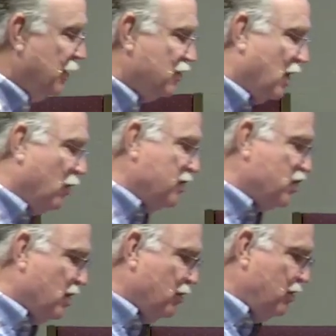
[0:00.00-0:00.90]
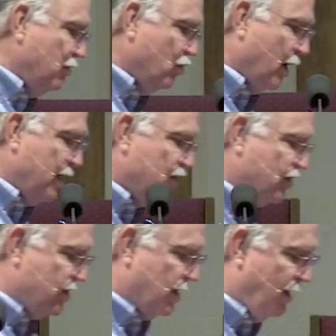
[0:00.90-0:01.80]
but he has always shown you
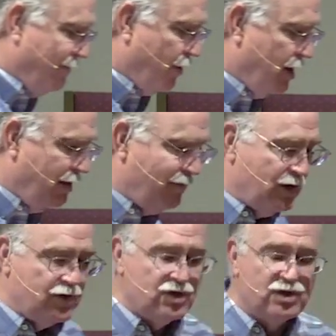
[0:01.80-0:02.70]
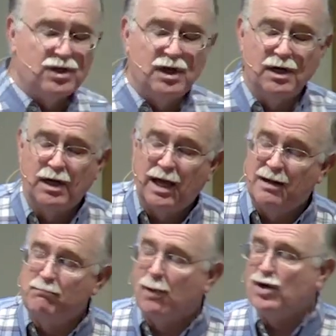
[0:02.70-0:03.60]
grace and forgiveness
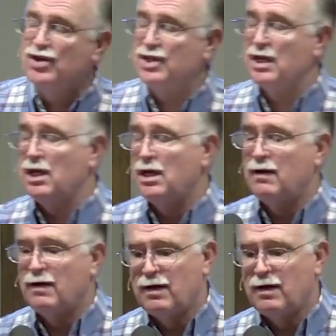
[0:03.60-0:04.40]
and mercy